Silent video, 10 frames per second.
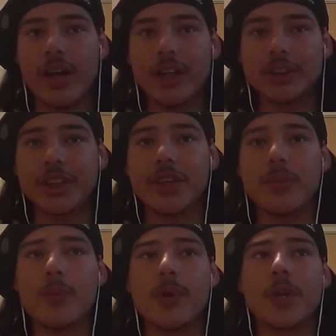I should get a
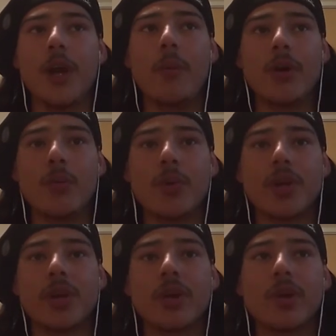Wii. I want a
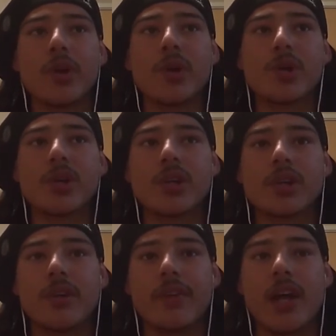Wii.
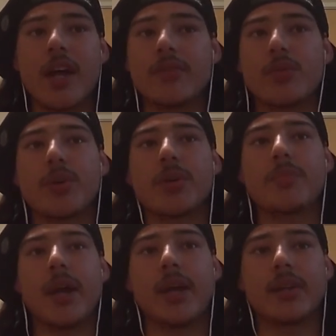I have a Wii
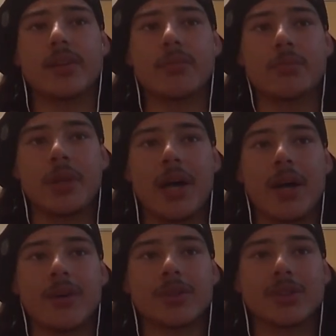back at the
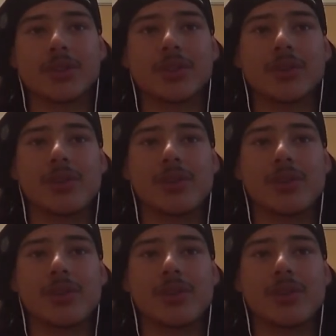house.